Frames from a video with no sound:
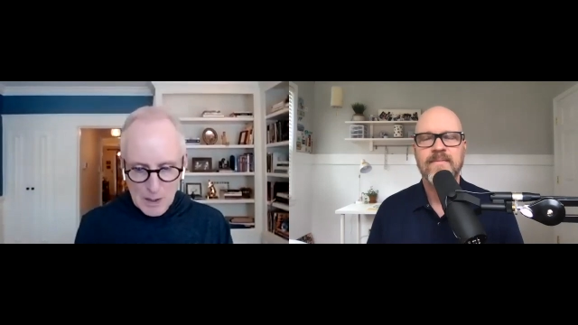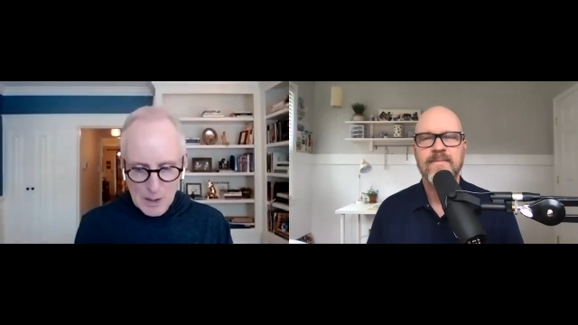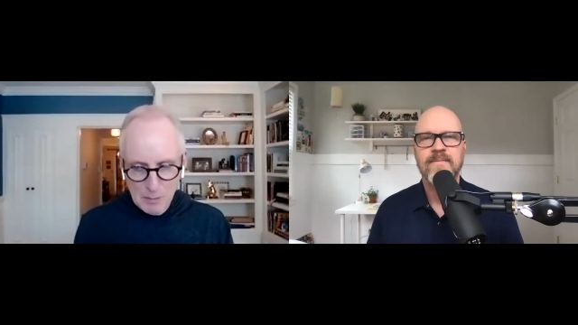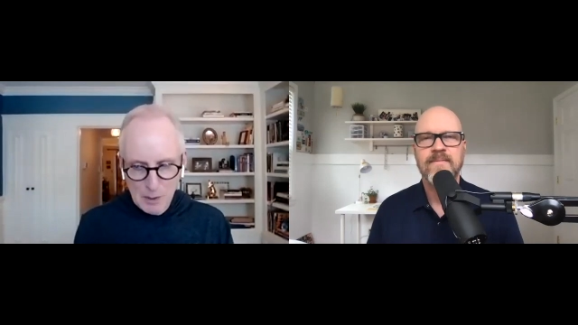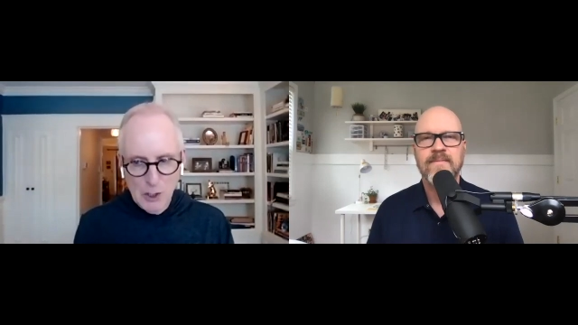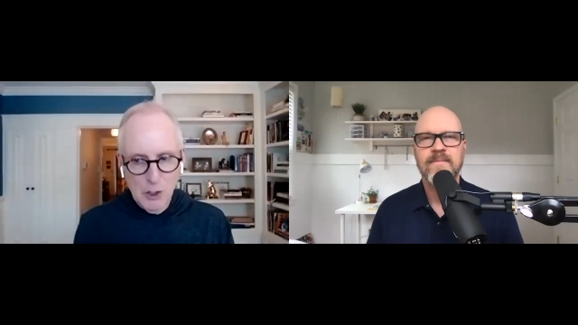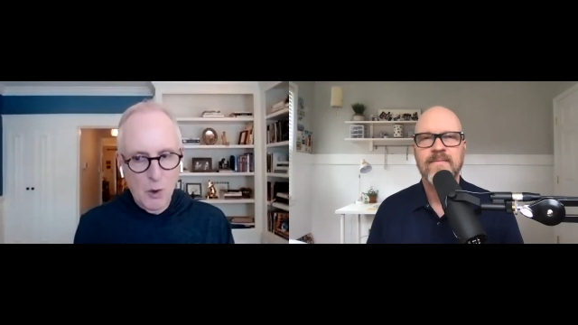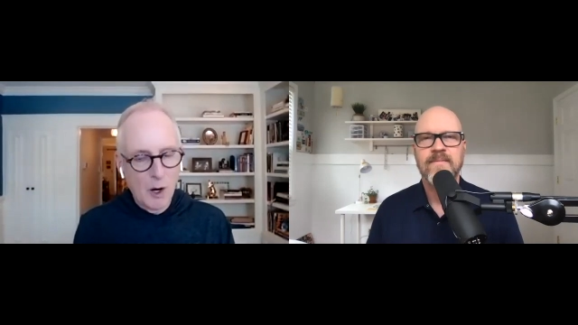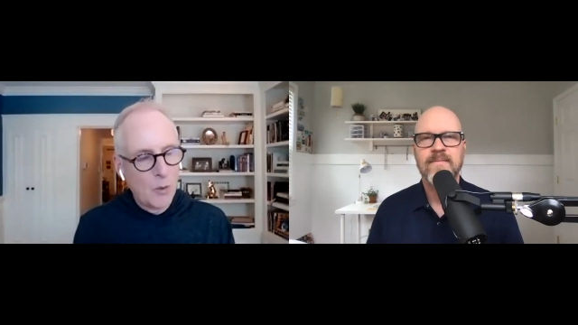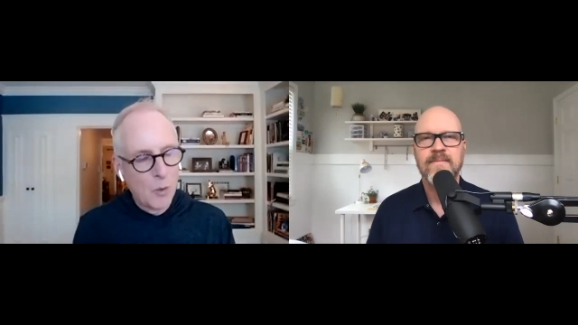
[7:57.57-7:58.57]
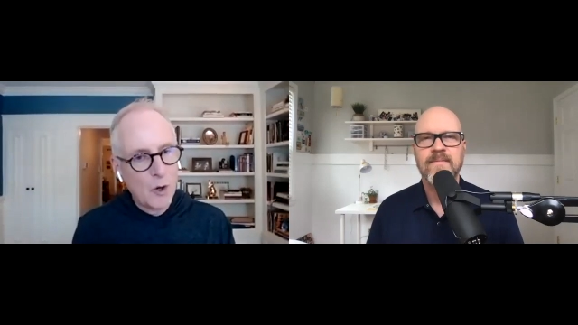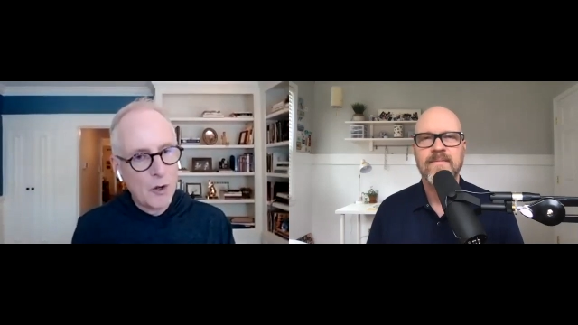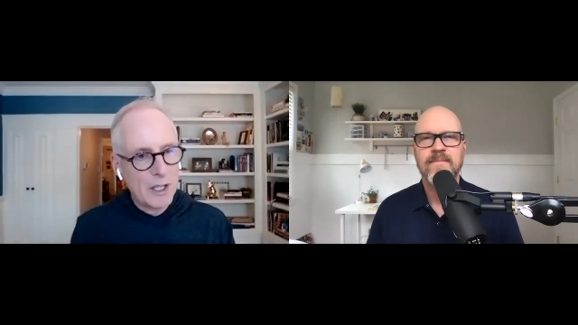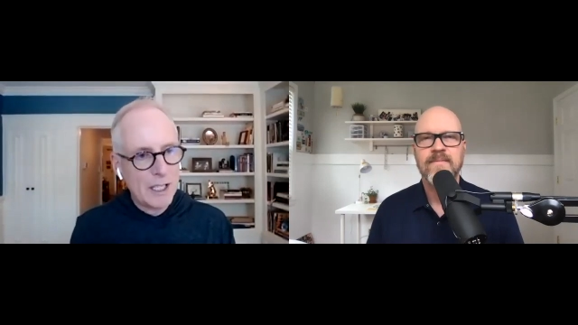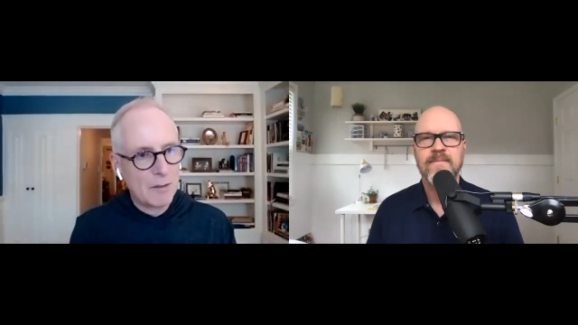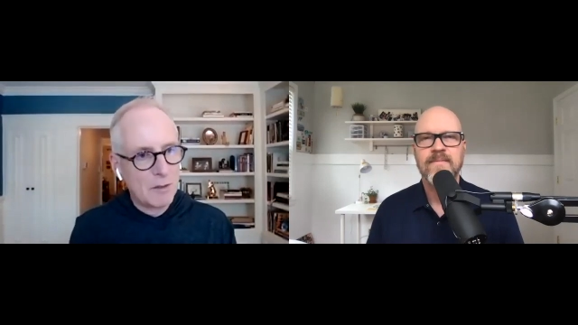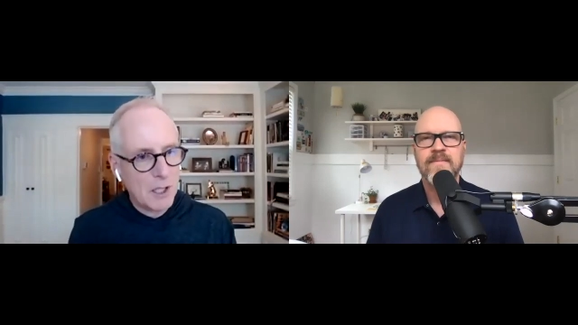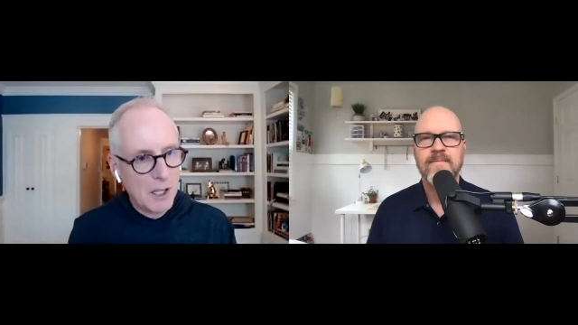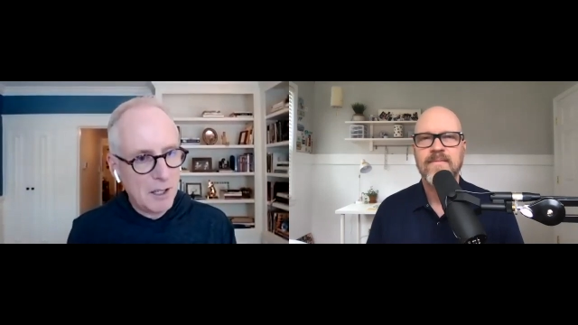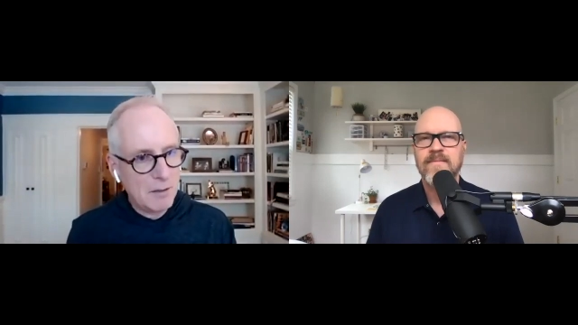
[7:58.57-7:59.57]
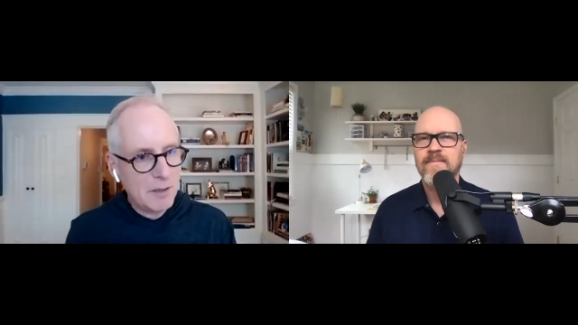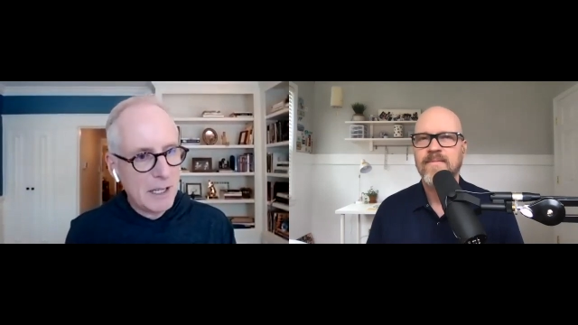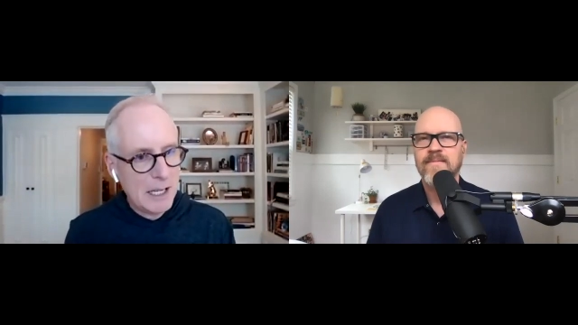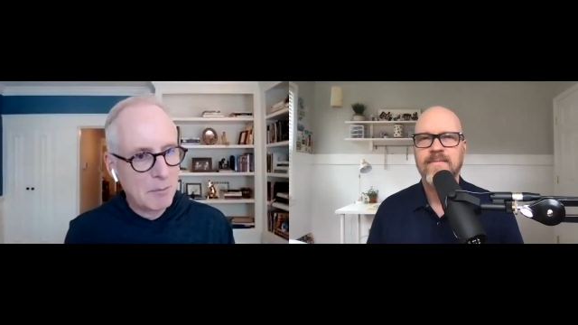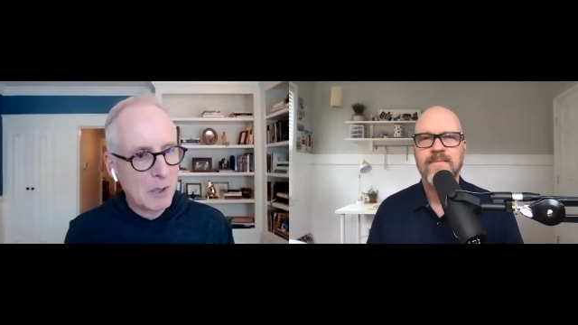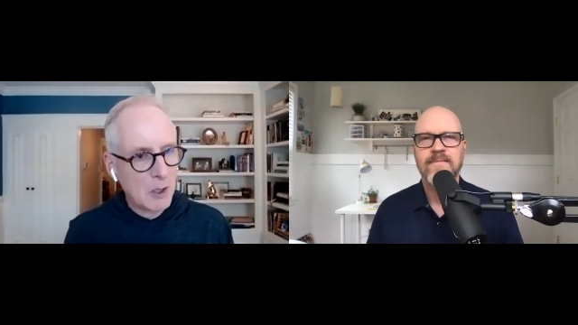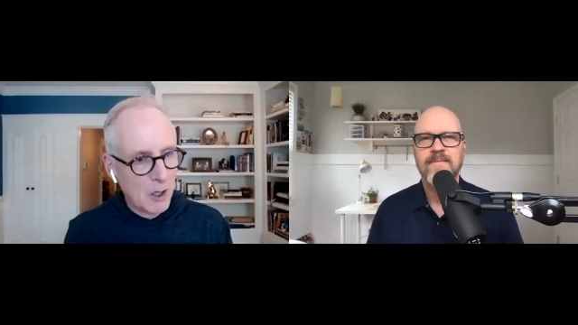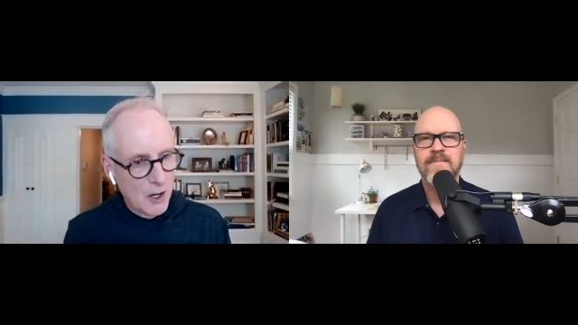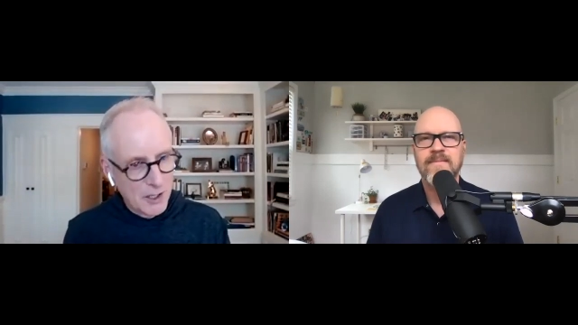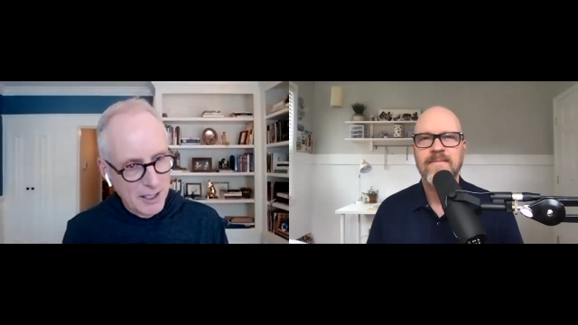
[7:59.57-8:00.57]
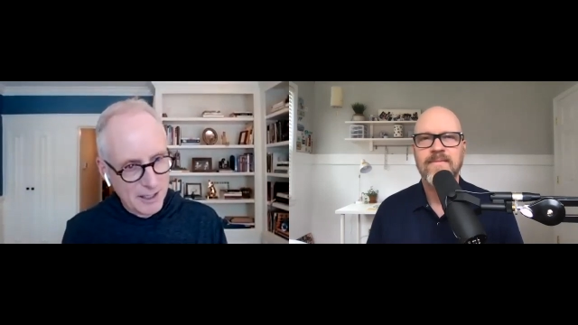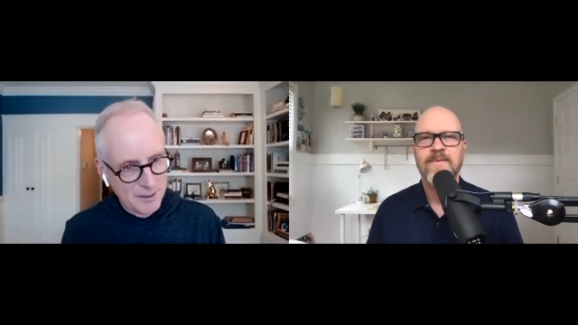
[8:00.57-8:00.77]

Speaker 1: but you are worthy of love and belonging.